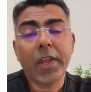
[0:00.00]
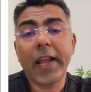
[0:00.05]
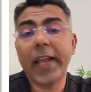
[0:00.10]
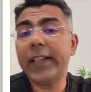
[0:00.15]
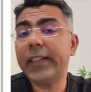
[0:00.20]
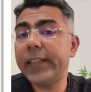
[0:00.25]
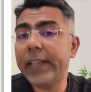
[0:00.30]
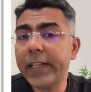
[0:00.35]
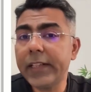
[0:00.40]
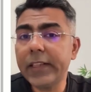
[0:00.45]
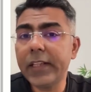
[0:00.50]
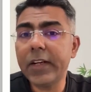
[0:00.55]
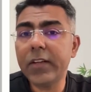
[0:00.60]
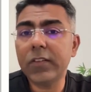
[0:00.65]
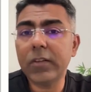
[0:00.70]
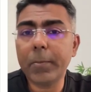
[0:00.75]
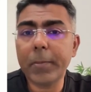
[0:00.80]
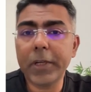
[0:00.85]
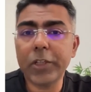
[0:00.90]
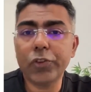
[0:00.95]
And then there is
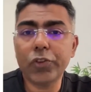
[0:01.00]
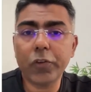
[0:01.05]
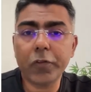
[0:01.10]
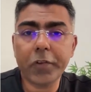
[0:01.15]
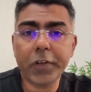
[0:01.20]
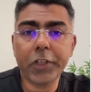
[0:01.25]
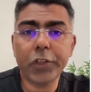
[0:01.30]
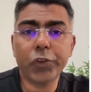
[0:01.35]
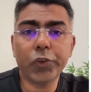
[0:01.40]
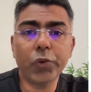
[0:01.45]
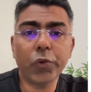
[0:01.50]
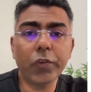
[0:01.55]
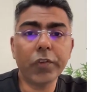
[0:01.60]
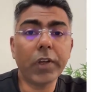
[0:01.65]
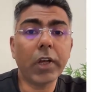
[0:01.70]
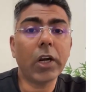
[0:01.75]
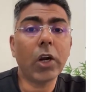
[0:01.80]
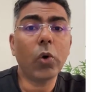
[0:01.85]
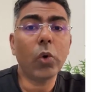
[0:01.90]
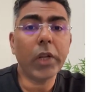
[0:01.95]
a bunch of ratios
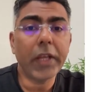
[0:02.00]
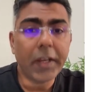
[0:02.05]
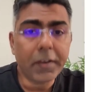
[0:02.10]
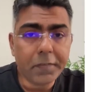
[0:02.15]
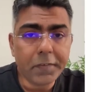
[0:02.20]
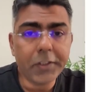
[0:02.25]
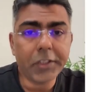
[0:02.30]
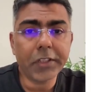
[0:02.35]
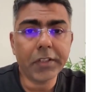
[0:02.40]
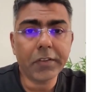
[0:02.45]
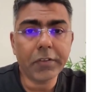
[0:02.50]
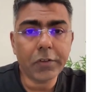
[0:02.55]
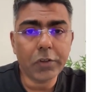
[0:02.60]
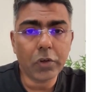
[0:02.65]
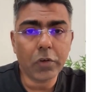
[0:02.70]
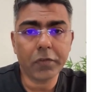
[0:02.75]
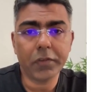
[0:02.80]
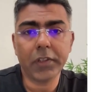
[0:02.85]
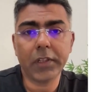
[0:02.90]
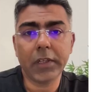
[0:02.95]
around efficiency
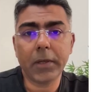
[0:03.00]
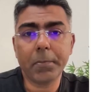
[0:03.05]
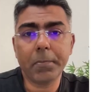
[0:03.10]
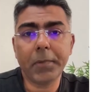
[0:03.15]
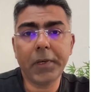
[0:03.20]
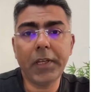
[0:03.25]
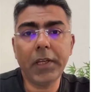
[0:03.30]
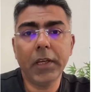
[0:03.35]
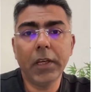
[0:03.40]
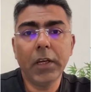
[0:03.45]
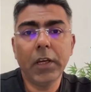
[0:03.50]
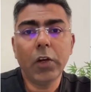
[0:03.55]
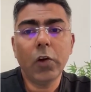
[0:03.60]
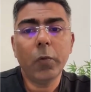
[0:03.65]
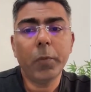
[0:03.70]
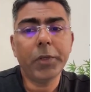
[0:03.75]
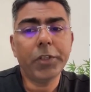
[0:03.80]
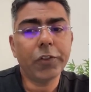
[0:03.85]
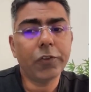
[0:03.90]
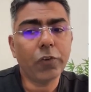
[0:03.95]
of the company,
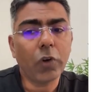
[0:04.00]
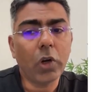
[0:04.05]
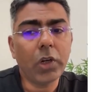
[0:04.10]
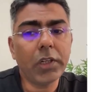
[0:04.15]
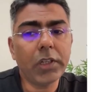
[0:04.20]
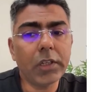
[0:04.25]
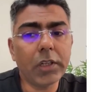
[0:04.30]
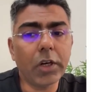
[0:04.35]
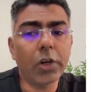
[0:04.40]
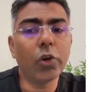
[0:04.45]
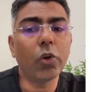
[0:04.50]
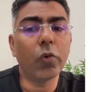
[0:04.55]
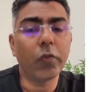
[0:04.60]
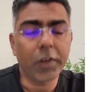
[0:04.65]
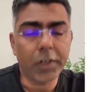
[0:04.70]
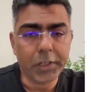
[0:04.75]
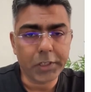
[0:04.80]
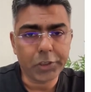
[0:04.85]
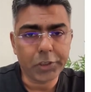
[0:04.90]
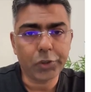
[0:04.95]
which is all turnover
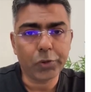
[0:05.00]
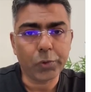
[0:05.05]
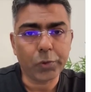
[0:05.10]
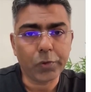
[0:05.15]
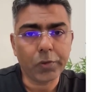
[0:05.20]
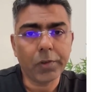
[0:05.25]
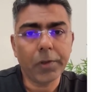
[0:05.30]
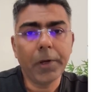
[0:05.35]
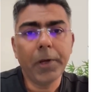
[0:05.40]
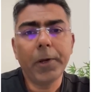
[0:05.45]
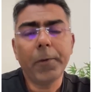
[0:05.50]
ratios.